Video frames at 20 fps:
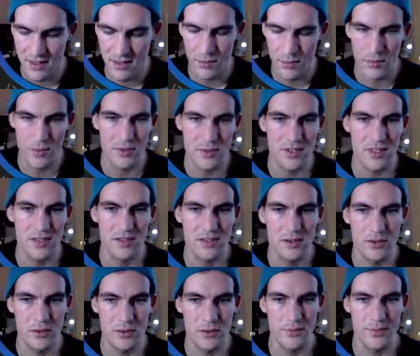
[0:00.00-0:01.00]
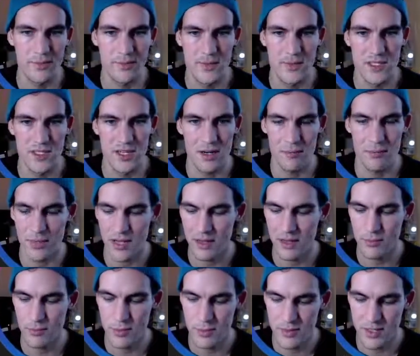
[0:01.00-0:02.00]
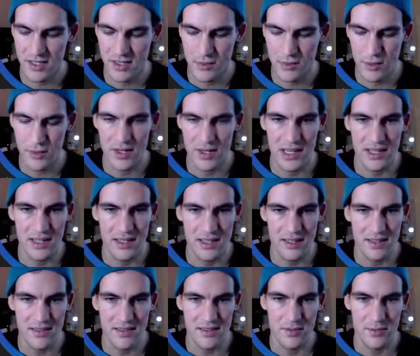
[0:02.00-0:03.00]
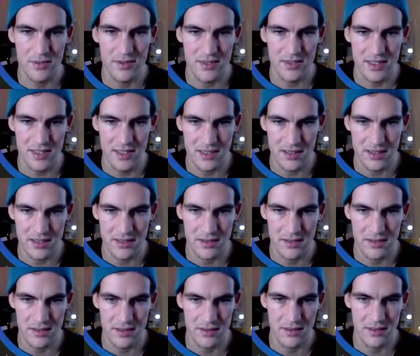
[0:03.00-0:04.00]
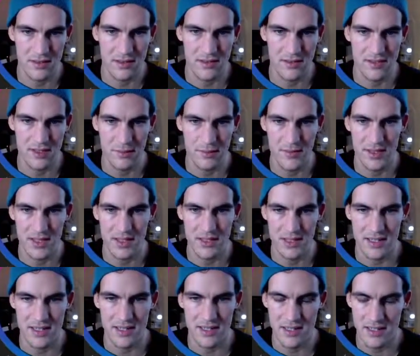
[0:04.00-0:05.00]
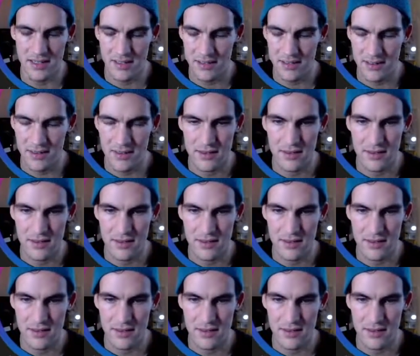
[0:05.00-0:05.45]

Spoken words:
and we want it to jump up a bit when we click it, so we'll set something like that.